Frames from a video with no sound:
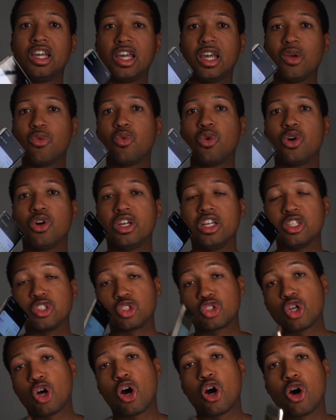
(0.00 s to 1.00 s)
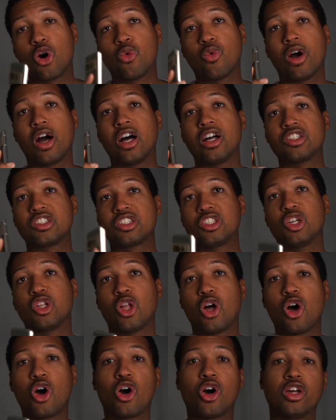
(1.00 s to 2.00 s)
it will install while it's
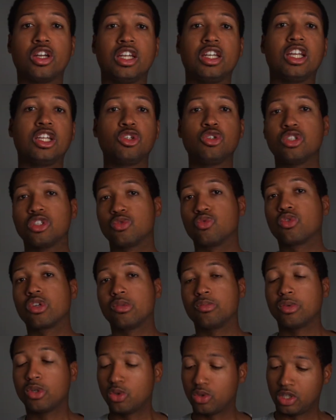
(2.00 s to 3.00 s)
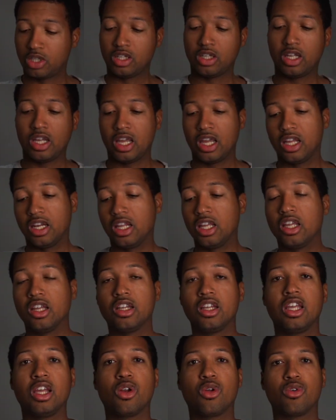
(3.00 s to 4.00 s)
still on, and then you just reboot it, and
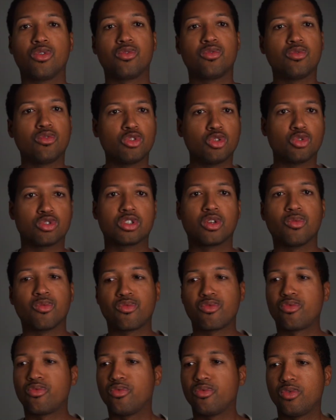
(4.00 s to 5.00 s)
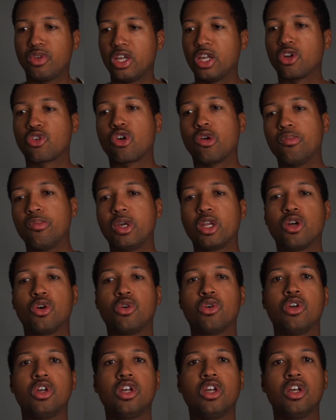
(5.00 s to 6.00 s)
then it'll do some
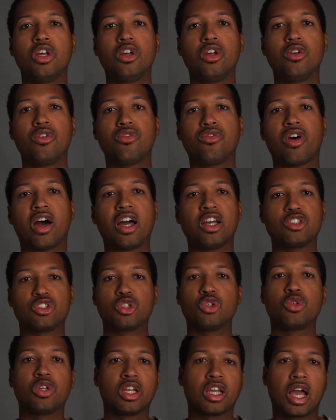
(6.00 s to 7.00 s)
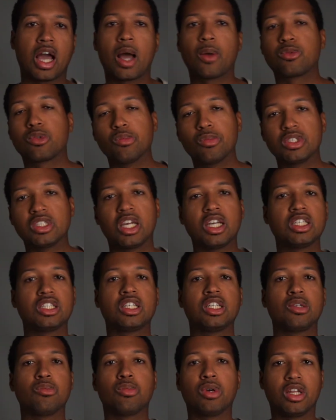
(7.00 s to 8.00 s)
incremental fine-tuning
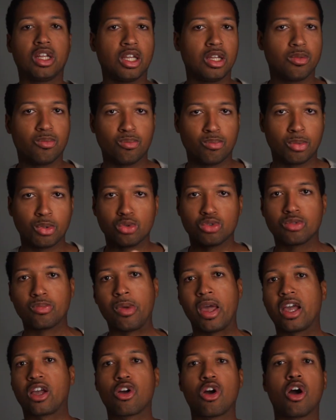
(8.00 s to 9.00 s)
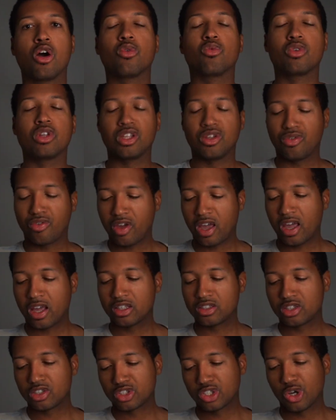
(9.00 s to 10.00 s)
optimization, but it boots back on really
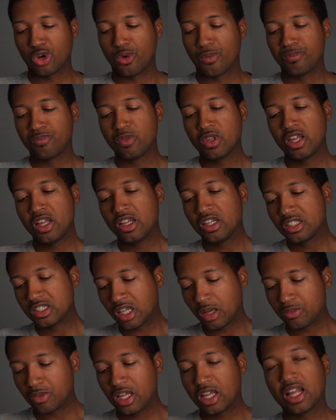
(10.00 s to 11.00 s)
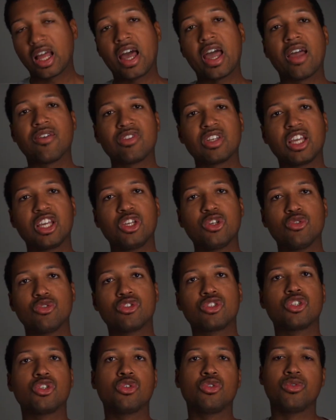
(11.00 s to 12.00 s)
fast. So something I have to get
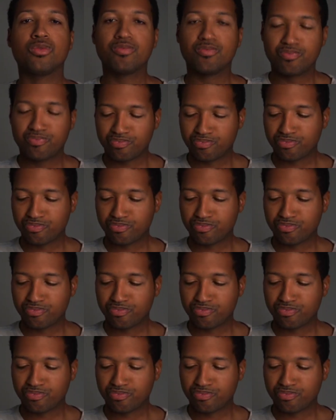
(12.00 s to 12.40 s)
used to,